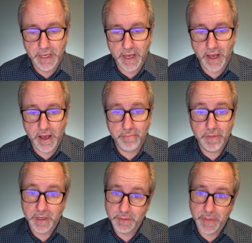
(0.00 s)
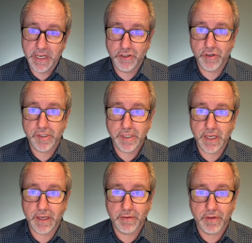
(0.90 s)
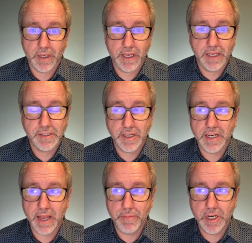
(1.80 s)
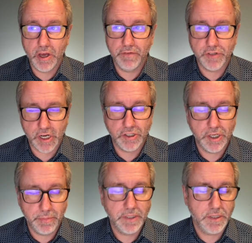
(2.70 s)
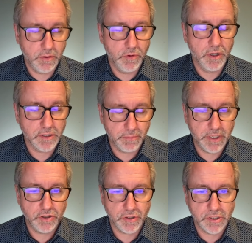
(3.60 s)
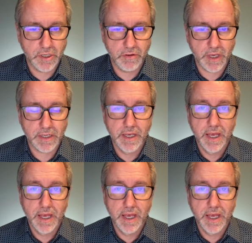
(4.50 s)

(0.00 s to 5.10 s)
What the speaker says: It's been interesting. Let me know if ChatGPT works. I'd be interested to know that.